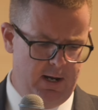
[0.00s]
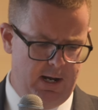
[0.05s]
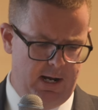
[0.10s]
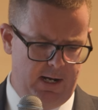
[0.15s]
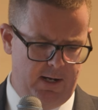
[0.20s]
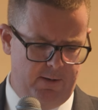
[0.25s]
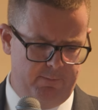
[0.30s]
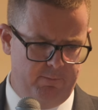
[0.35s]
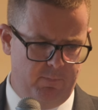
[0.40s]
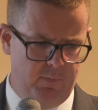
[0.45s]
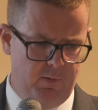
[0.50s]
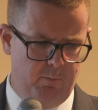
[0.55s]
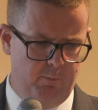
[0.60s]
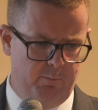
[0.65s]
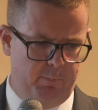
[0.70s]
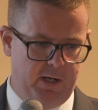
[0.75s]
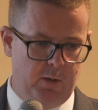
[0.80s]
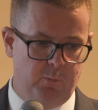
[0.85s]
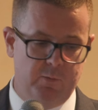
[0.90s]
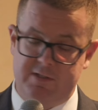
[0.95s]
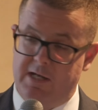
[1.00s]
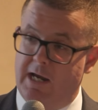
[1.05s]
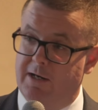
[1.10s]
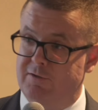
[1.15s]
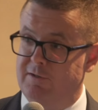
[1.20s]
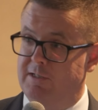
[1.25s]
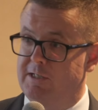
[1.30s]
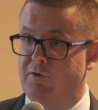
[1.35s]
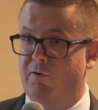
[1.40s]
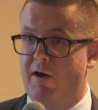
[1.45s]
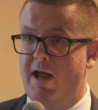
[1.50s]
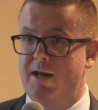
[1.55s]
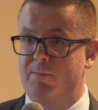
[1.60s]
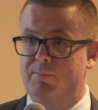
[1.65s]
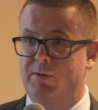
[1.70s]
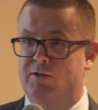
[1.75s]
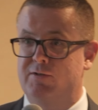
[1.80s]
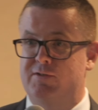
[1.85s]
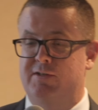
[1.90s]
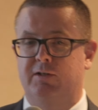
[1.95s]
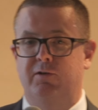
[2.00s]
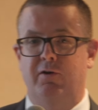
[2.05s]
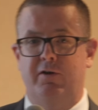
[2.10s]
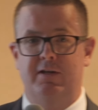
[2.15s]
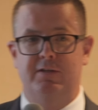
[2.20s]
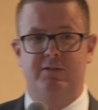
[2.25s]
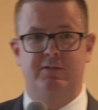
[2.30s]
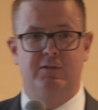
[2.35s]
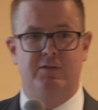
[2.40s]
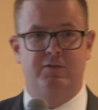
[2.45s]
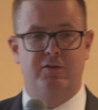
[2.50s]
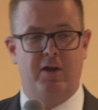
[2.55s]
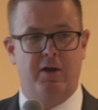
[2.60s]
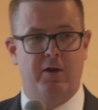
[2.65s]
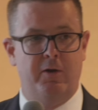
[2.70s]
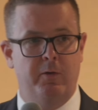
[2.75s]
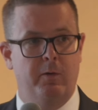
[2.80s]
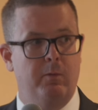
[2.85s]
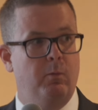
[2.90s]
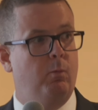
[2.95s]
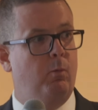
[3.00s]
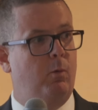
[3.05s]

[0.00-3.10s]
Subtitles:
but it was actually great because it got us to show,